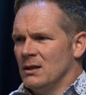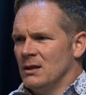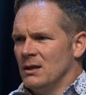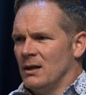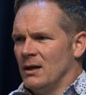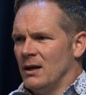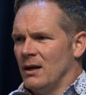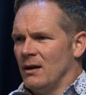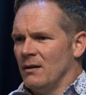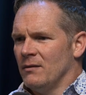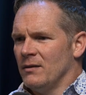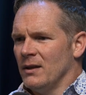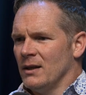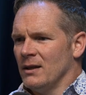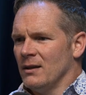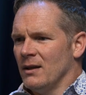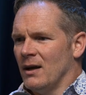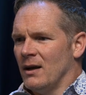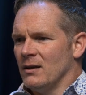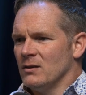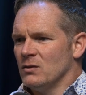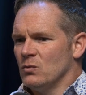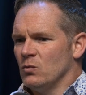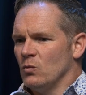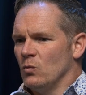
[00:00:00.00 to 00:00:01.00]
And I think
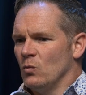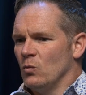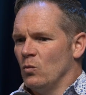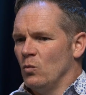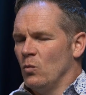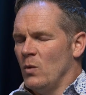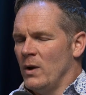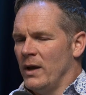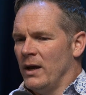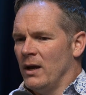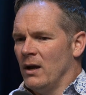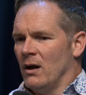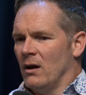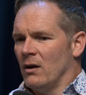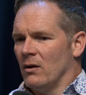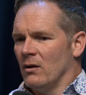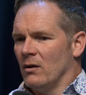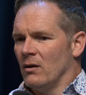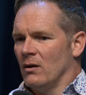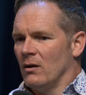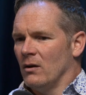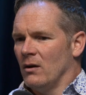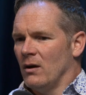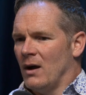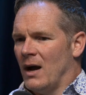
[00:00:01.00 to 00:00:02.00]
that's where
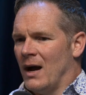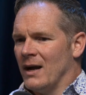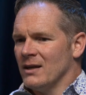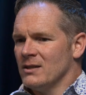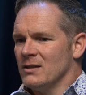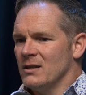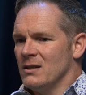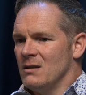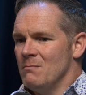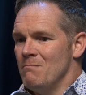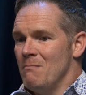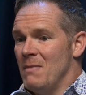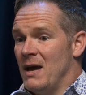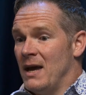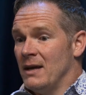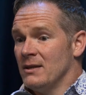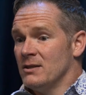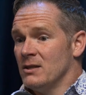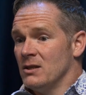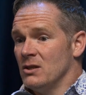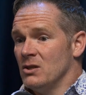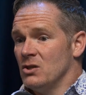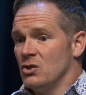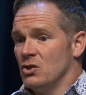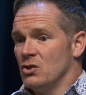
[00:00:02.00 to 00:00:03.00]
actually the
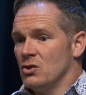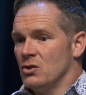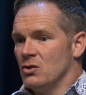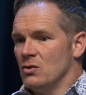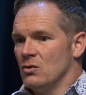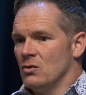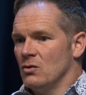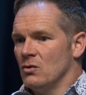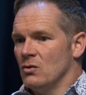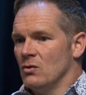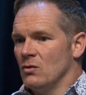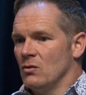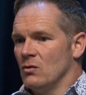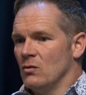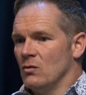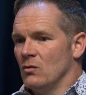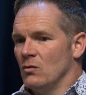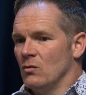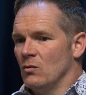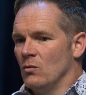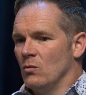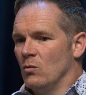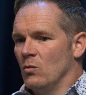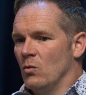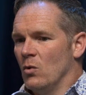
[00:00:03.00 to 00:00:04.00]
message
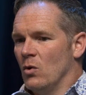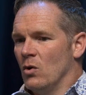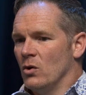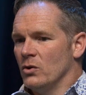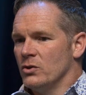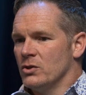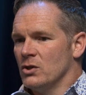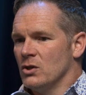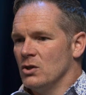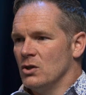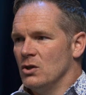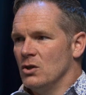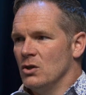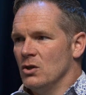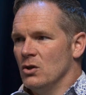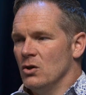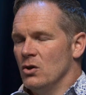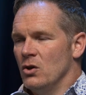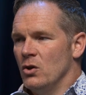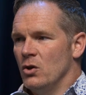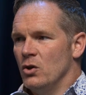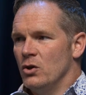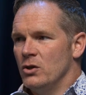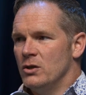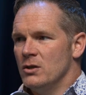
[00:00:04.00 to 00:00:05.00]
was
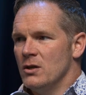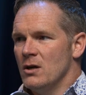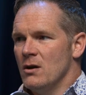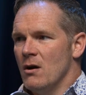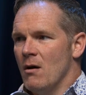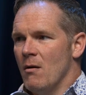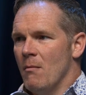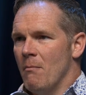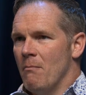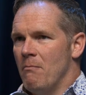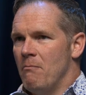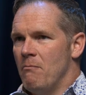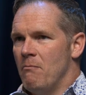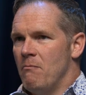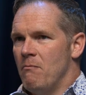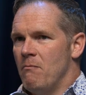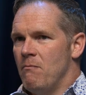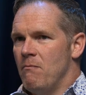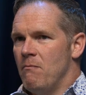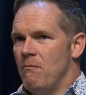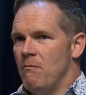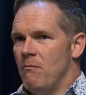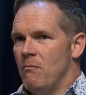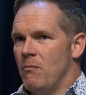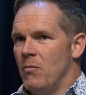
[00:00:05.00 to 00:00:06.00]
good,
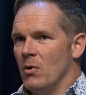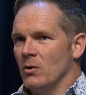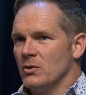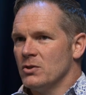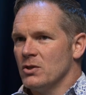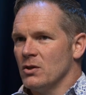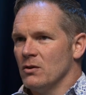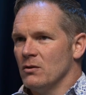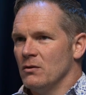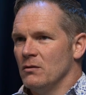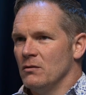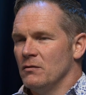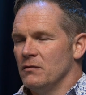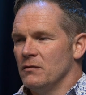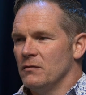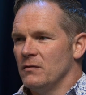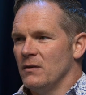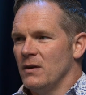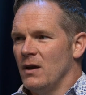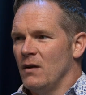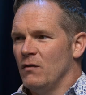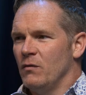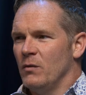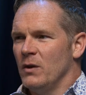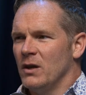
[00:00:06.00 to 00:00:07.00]
but sort of
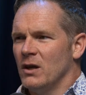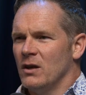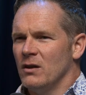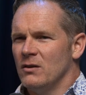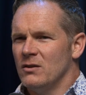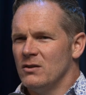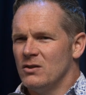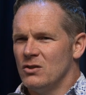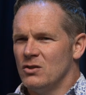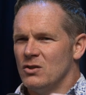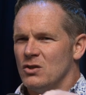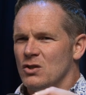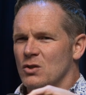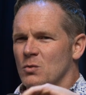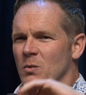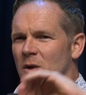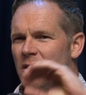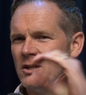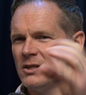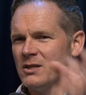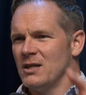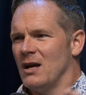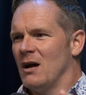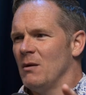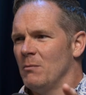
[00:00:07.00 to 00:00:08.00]
if we could
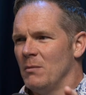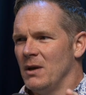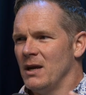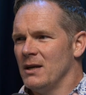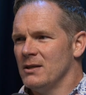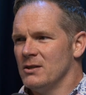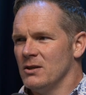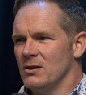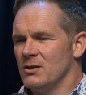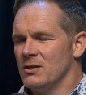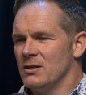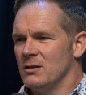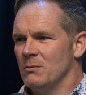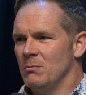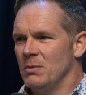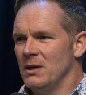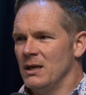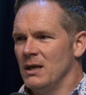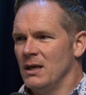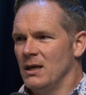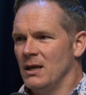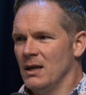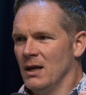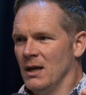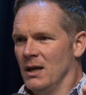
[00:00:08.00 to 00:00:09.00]
switch that message to
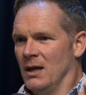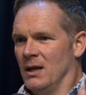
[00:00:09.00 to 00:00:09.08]
be